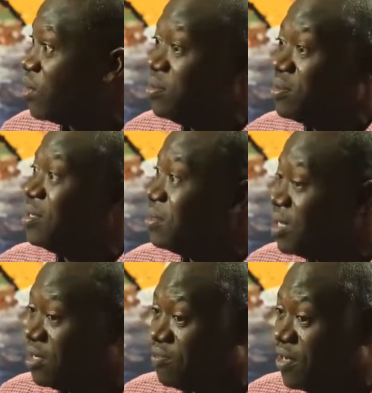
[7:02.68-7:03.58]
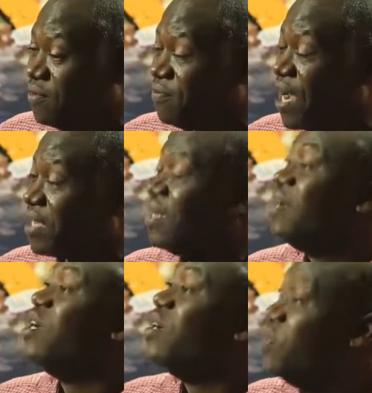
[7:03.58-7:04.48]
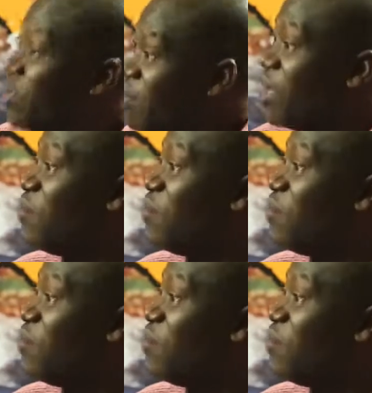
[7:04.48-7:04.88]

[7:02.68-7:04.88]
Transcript: or in fact, the number